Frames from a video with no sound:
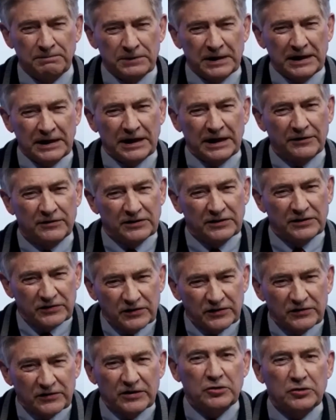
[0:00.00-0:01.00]
And this
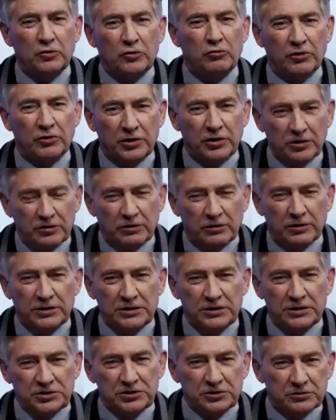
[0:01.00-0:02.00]
is a critical
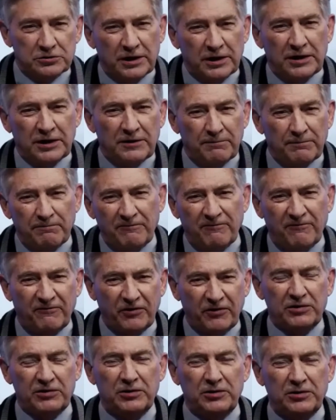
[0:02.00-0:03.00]
issue, and a
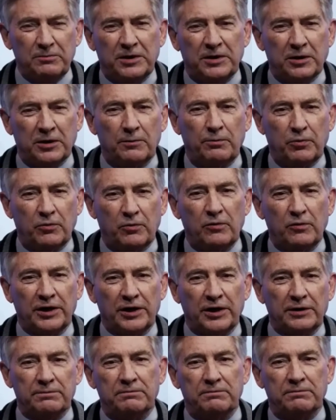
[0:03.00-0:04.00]
fundamental
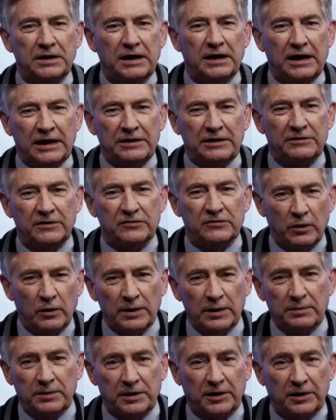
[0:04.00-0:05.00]
point behind this
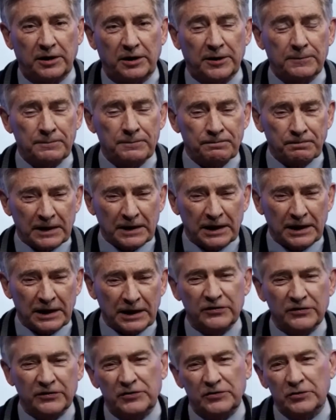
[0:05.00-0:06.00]
webinar
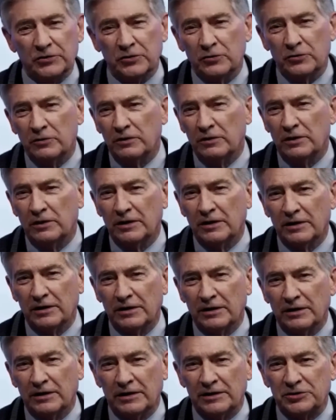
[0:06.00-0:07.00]
is to
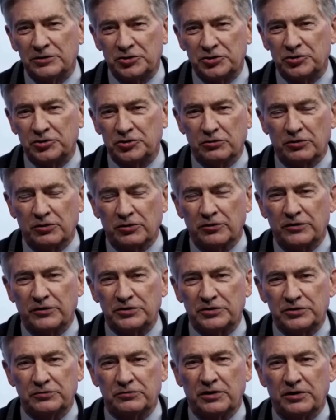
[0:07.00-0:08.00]
assure that
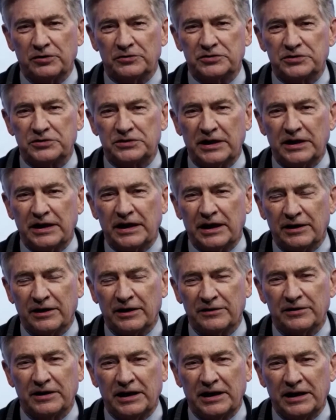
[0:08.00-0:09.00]
you understand
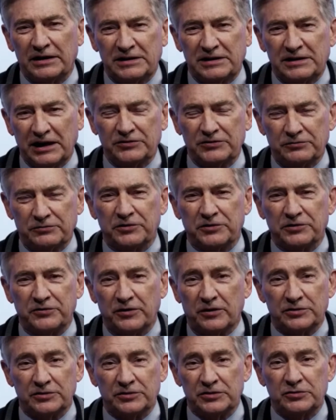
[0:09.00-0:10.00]
that a test
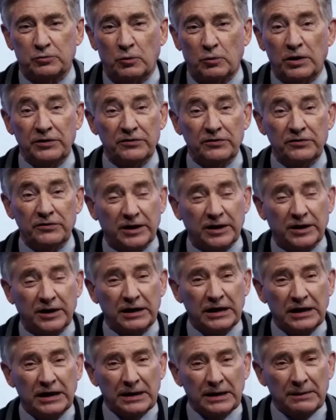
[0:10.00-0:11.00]
result is one thing,
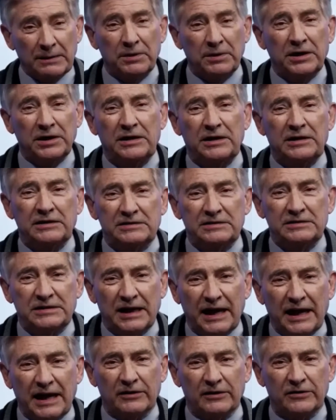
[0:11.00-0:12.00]
but it
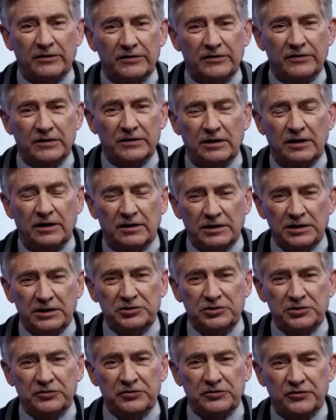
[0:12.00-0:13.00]
entails the
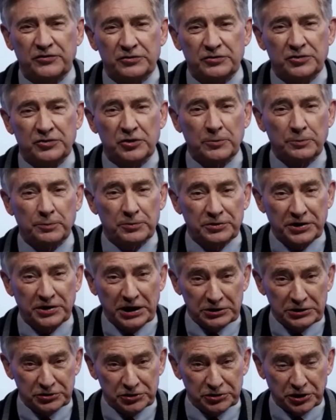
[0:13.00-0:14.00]
clinician's
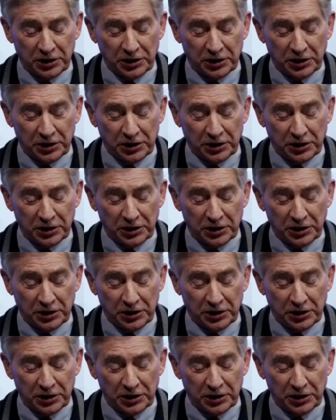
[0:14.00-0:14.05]
interpretation.